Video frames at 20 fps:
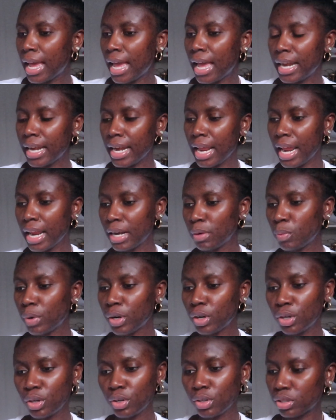And then we're
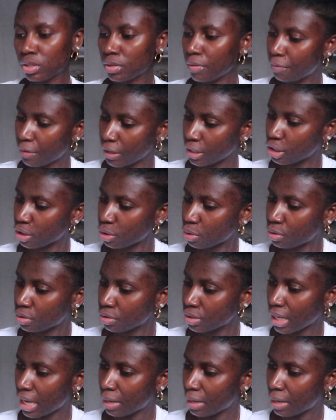gonna go to facials.